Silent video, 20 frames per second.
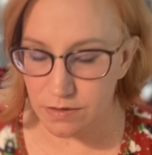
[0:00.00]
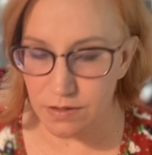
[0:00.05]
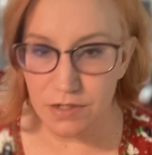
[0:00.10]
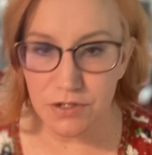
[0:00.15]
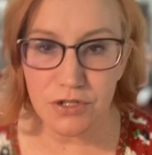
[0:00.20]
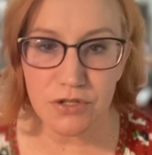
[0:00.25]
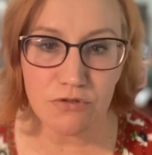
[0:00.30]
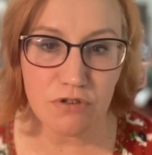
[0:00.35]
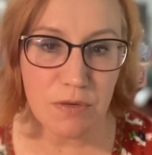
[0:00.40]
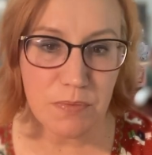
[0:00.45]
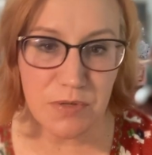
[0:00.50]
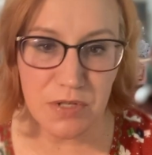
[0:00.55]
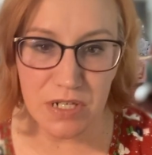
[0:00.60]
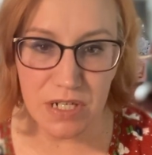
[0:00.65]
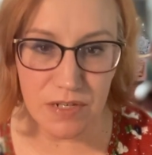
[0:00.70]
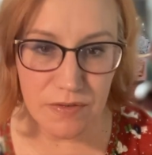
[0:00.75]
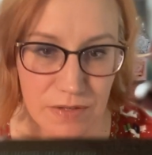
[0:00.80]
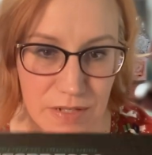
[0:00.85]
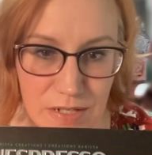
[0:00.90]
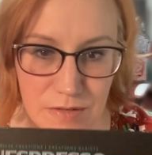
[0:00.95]
description
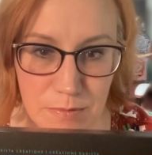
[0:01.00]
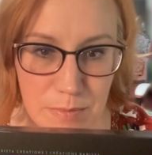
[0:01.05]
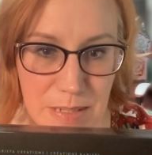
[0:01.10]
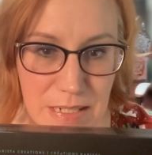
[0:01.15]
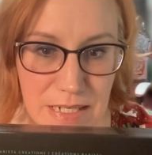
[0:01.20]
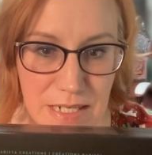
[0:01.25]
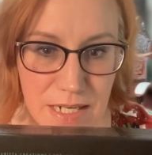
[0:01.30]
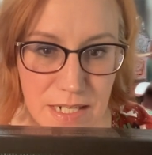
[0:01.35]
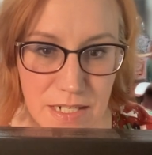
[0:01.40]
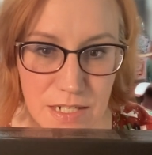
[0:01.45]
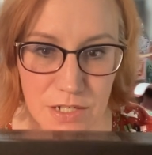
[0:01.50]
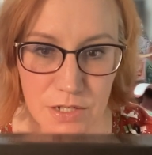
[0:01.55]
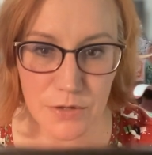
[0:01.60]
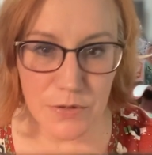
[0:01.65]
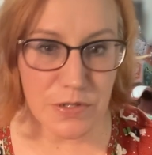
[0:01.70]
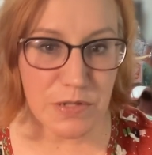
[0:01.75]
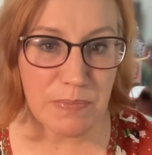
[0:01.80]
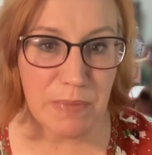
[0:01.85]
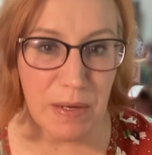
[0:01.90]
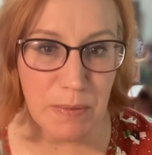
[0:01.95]
of it. Everybody kind of
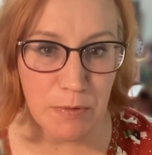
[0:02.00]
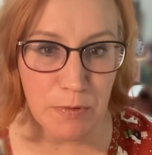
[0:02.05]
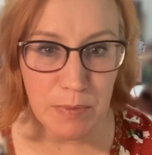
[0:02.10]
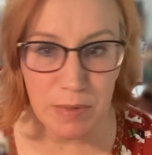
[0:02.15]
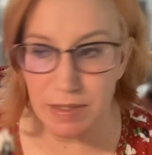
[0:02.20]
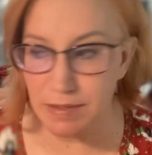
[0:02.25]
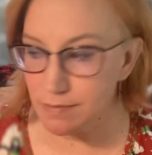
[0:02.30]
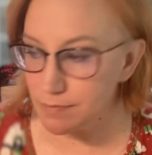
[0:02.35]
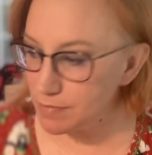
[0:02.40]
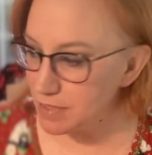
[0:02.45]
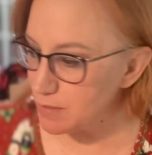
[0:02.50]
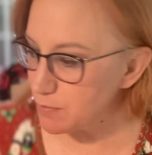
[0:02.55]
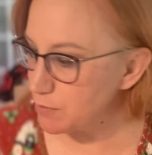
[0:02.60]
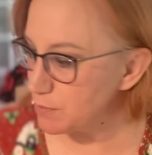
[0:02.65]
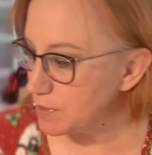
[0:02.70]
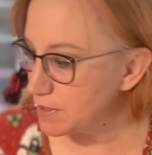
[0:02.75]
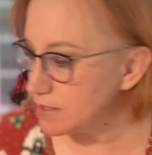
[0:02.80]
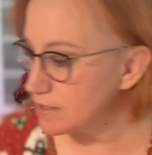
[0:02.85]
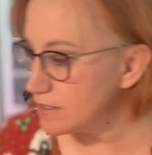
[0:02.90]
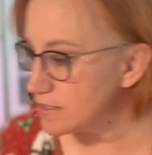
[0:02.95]
knows peppermint.
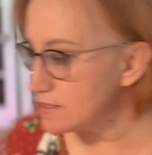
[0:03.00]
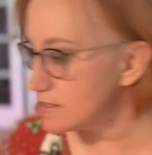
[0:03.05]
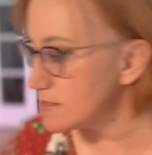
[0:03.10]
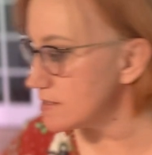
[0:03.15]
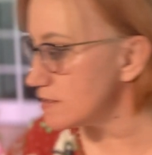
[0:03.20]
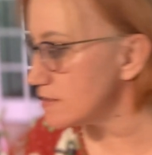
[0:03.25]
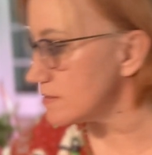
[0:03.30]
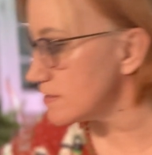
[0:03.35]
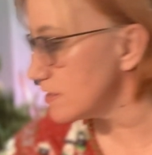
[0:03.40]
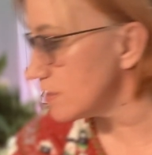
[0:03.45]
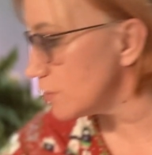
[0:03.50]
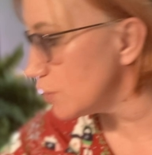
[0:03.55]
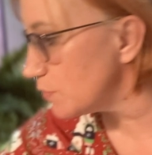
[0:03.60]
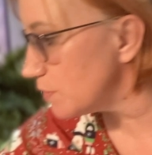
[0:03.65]
Peppermint is, you know,